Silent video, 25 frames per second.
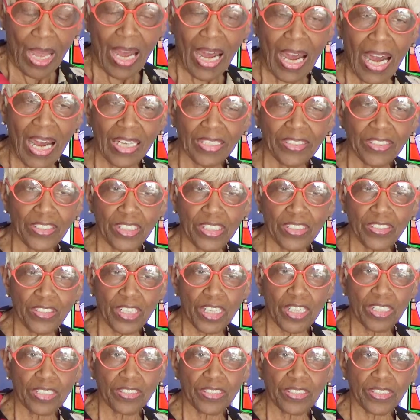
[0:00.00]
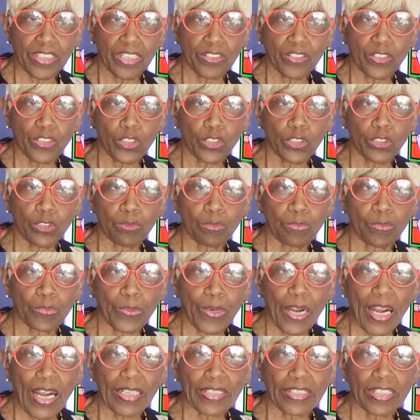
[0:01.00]
I suggest that you
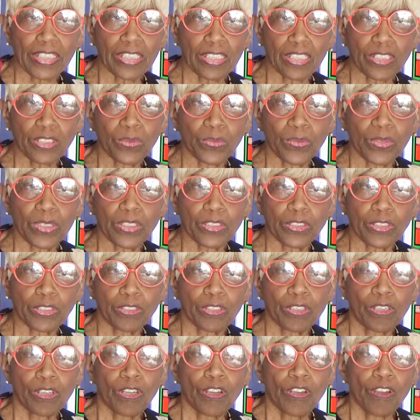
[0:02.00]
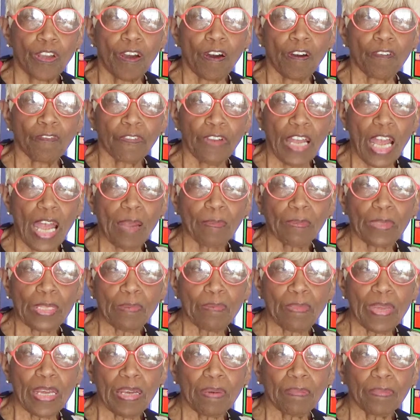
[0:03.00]
practice with a
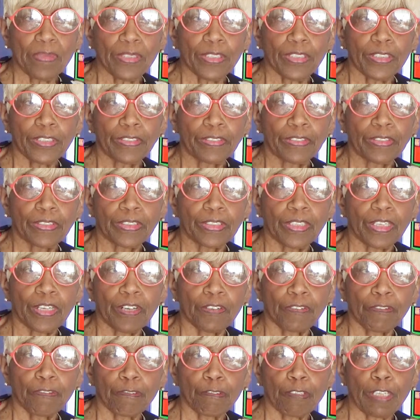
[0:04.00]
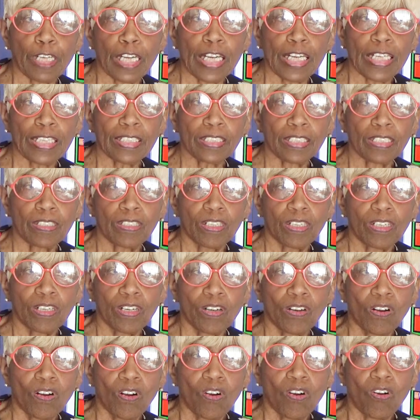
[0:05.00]
family member, a friend,
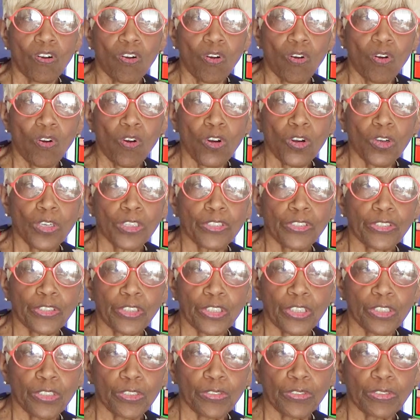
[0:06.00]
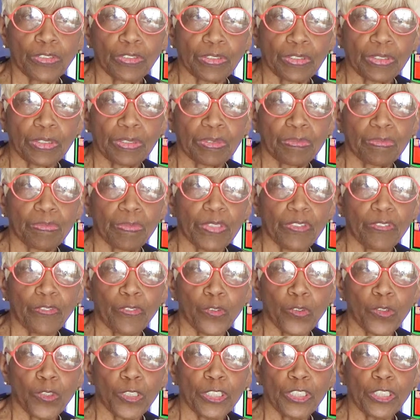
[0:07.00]
or student
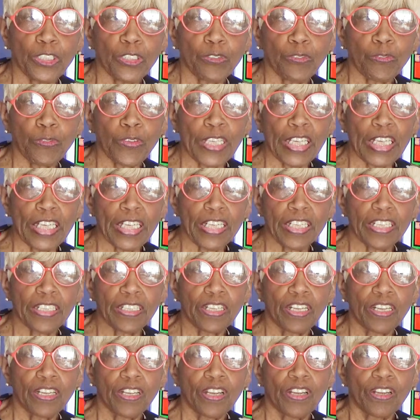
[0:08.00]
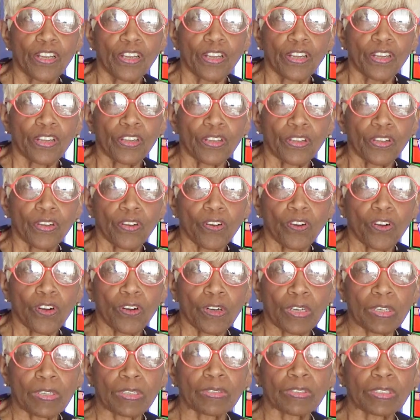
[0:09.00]
before you read
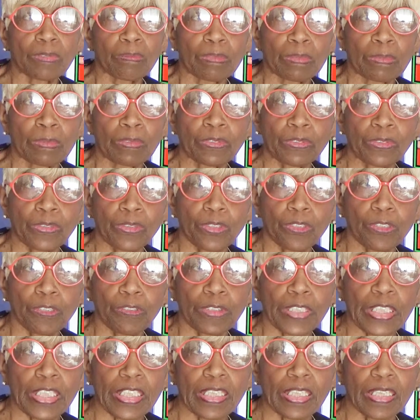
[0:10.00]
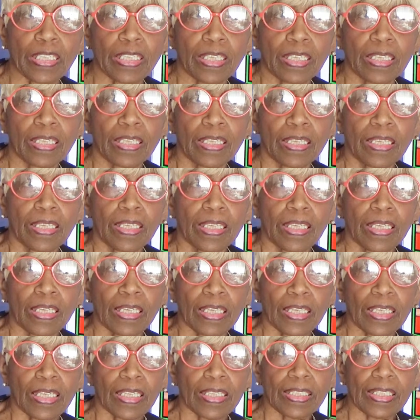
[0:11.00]
your story
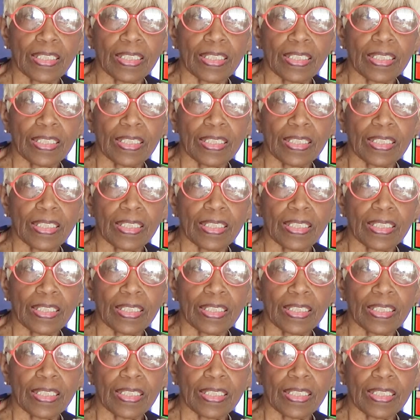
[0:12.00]
in